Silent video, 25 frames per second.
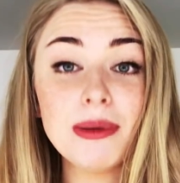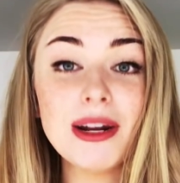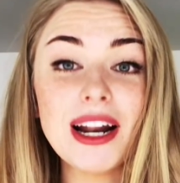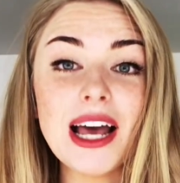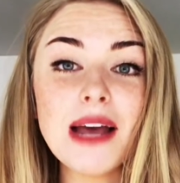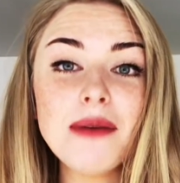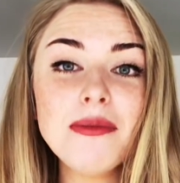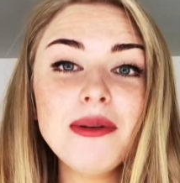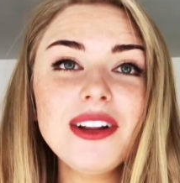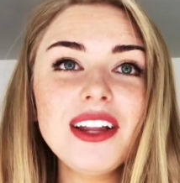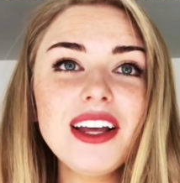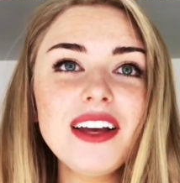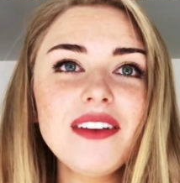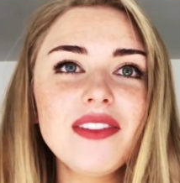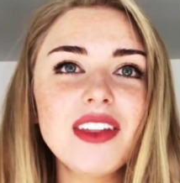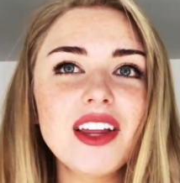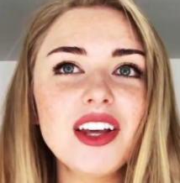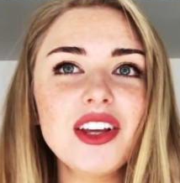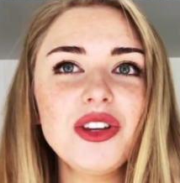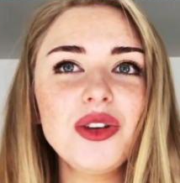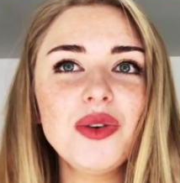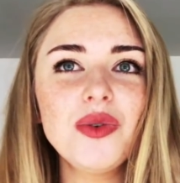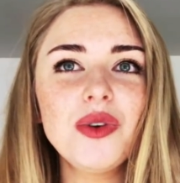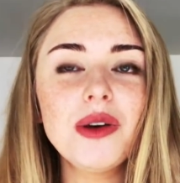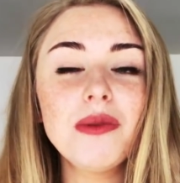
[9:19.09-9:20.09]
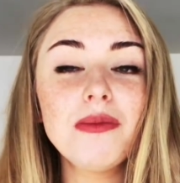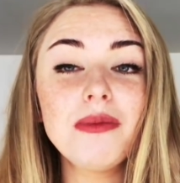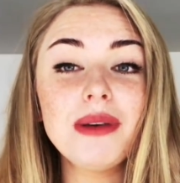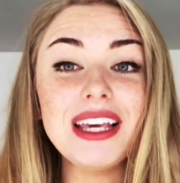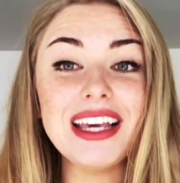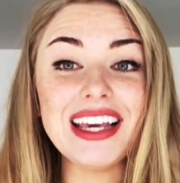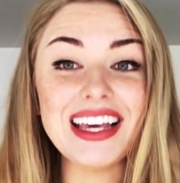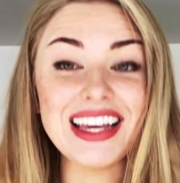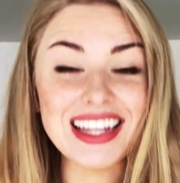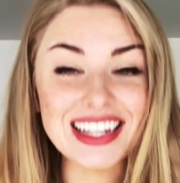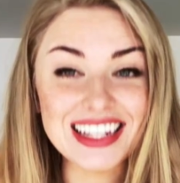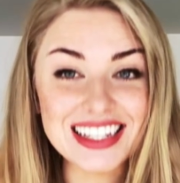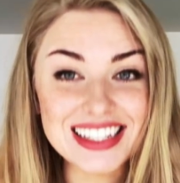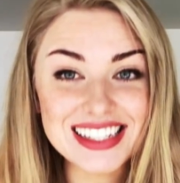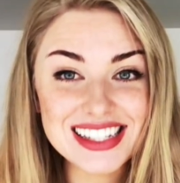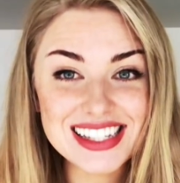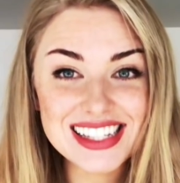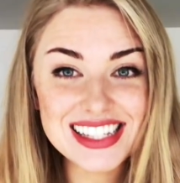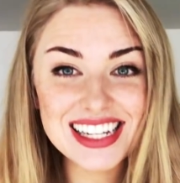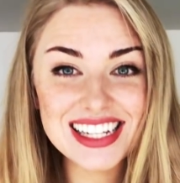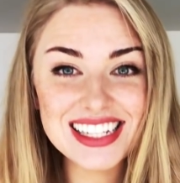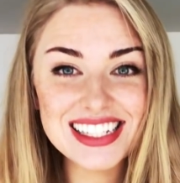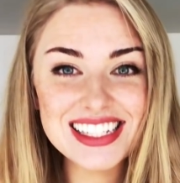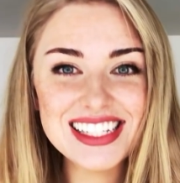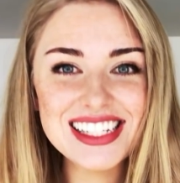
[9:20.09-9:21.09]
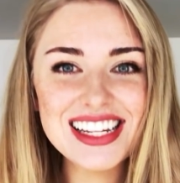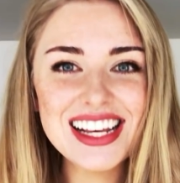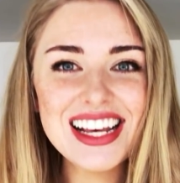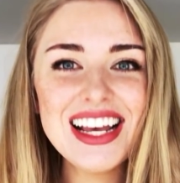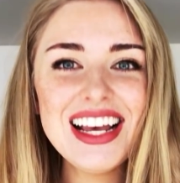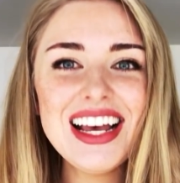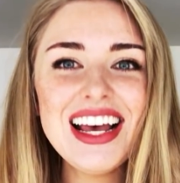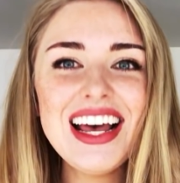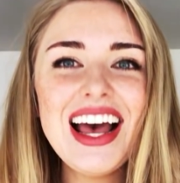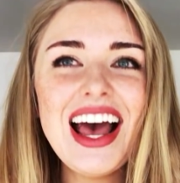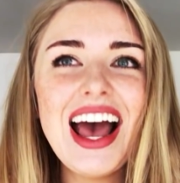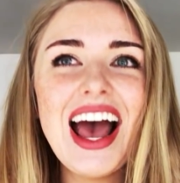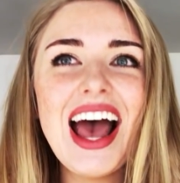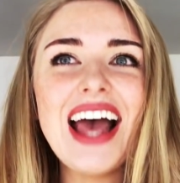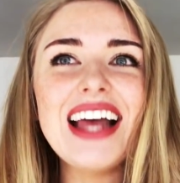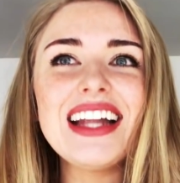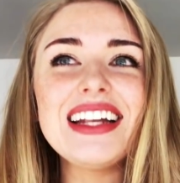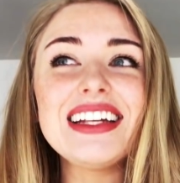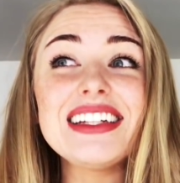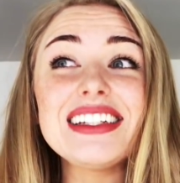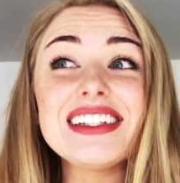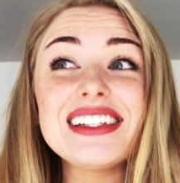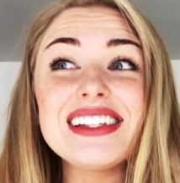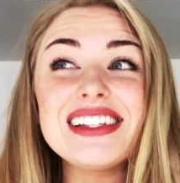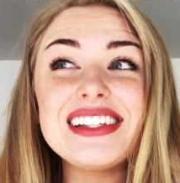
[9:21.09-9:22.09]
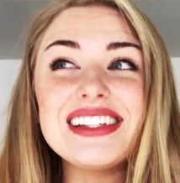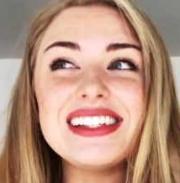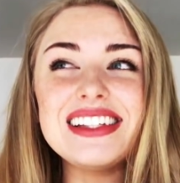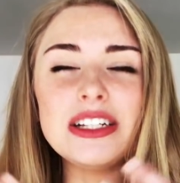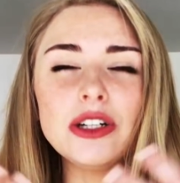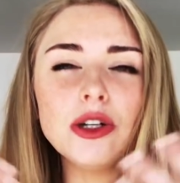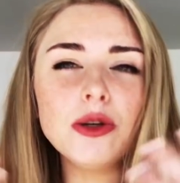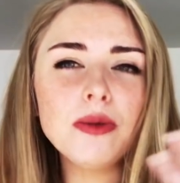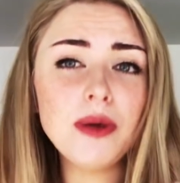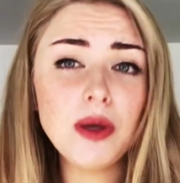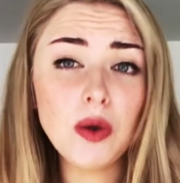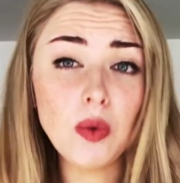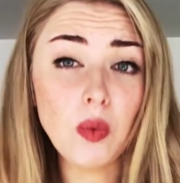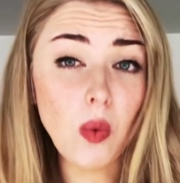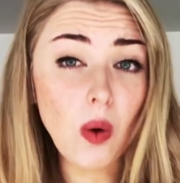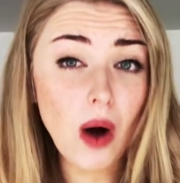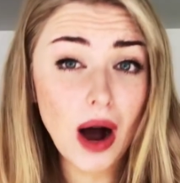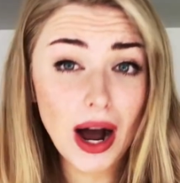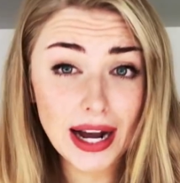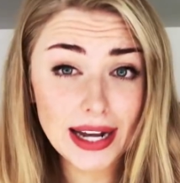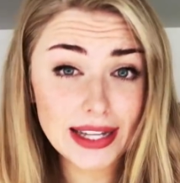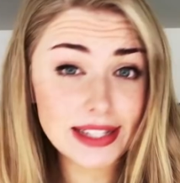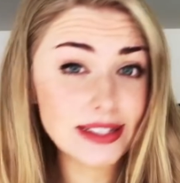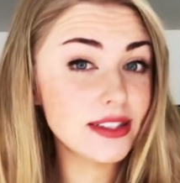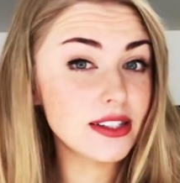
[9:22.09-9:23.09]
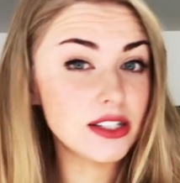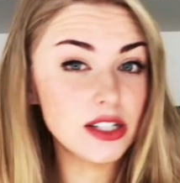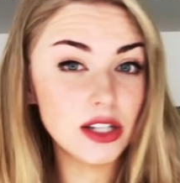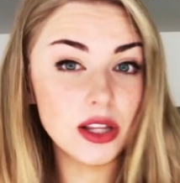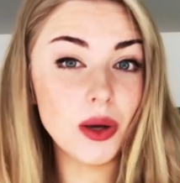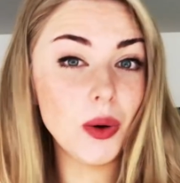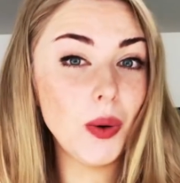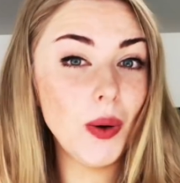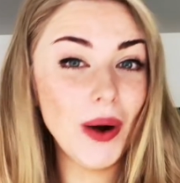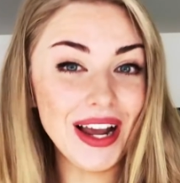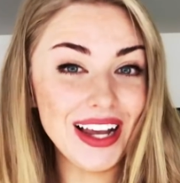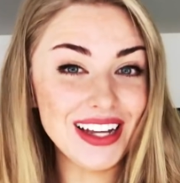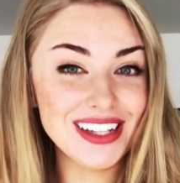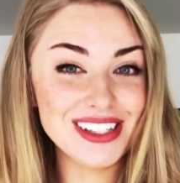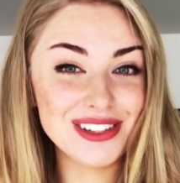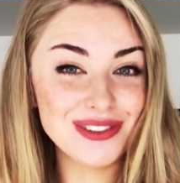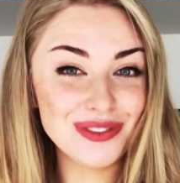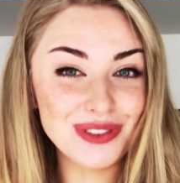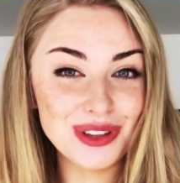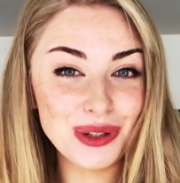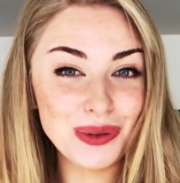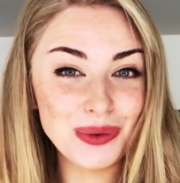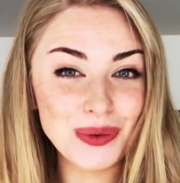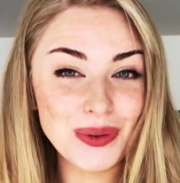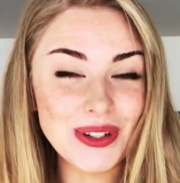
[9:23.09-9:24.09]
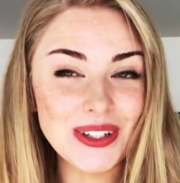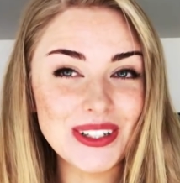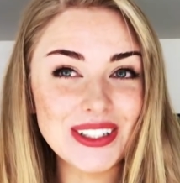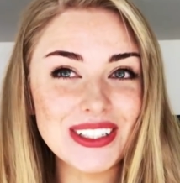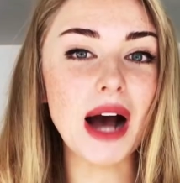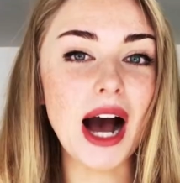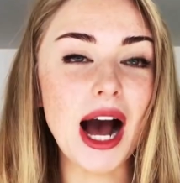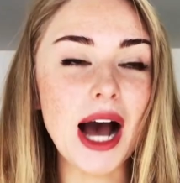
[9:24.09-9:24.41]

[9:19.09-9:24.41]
But I believe that you can be innocent and still be wise to the ways of the world.